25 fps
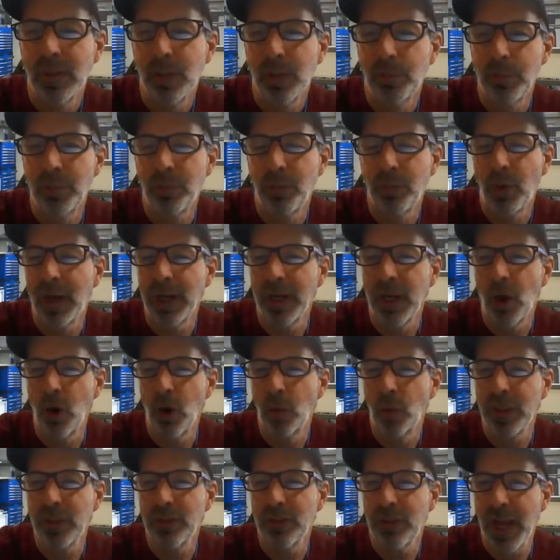Before I
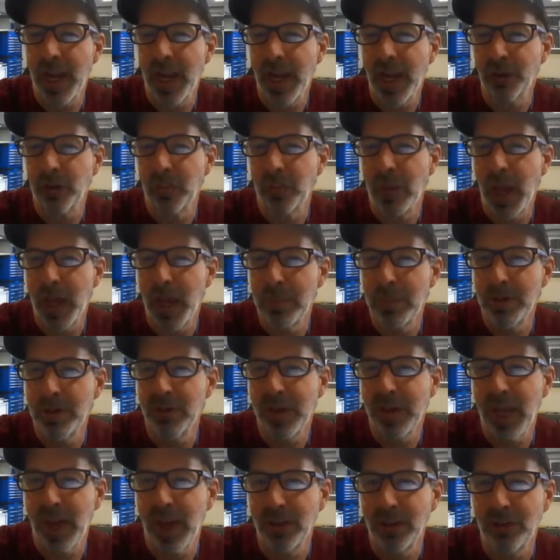go, quick shout out to my
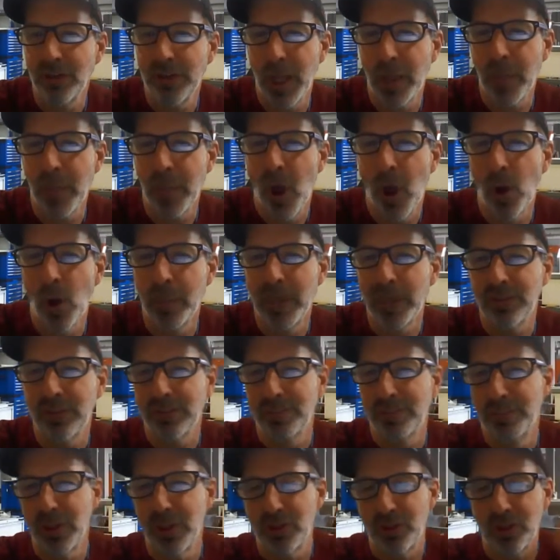Beaver County STEM
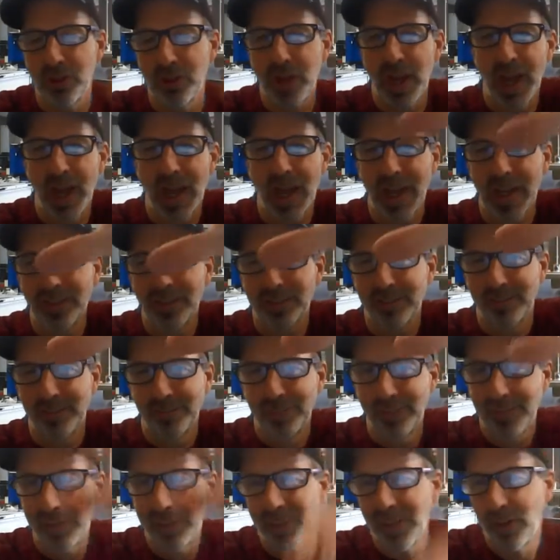homies. Miss you guys.
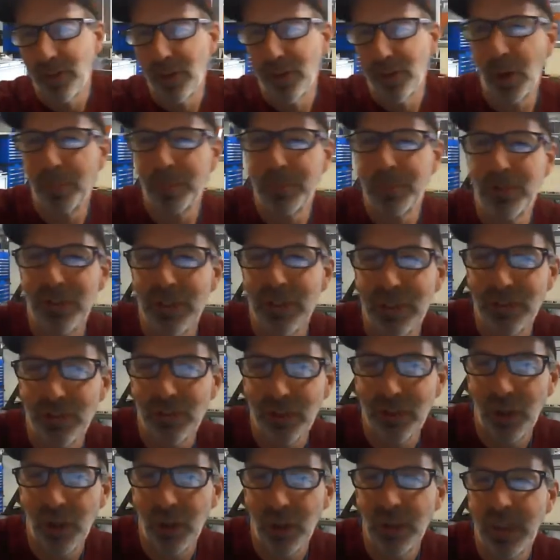Hope to see you
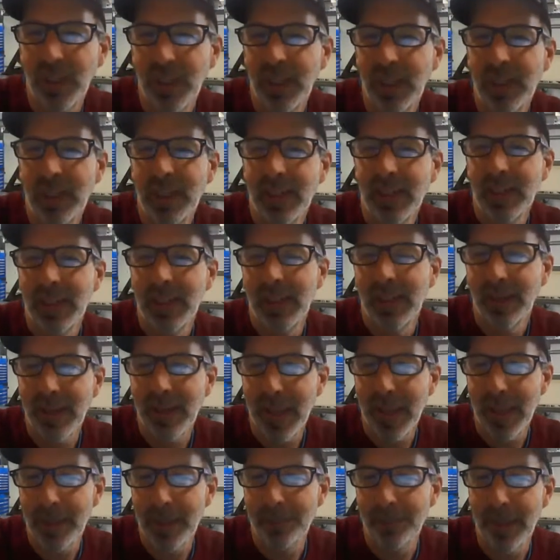soon.
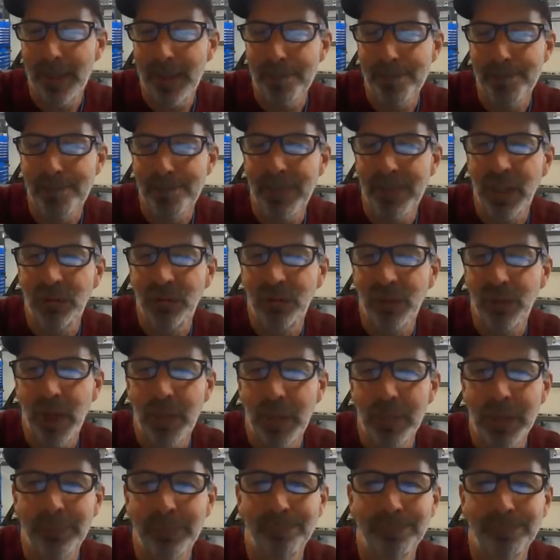Okay, that's it. Thanks for
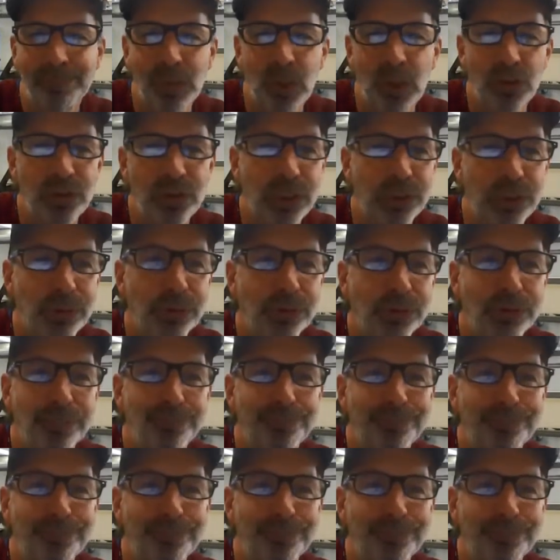coming. Go Steelers.